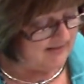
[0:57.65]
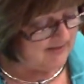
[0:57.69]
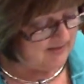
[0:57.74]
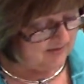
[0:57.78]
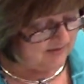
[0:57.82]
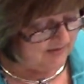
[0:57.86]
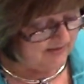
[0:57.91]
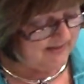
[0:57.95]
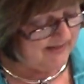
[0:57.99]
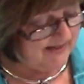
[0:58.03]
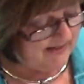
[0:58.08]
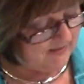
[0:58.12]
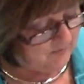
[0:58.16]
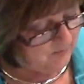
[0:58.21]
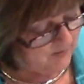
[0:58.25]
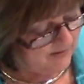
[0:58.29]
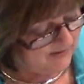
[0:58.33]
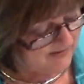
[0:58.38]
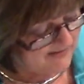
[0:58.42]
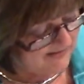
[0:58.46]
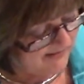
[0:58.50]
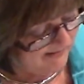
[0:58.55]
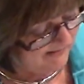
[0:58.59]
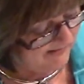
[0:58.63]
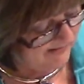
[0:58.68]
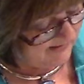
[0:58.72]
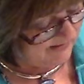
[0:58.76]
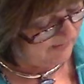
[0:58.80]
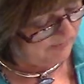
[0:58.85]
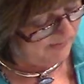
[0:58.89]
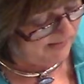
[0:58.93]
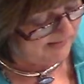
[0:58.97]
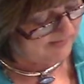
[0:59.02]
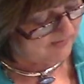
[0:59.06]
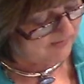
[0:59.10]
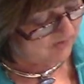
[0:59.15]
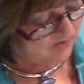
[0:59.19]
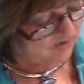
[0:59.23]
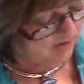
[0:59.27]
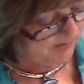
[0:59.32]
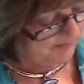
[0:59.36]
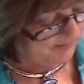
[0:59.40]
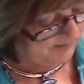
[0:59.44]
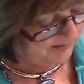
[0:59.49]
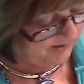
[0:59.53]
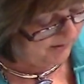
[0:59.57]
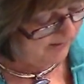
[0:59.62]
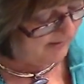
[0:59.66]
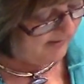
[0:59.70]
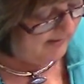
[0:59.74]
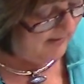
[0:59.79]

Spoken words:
So again, it works kind of like a pencil sharpener.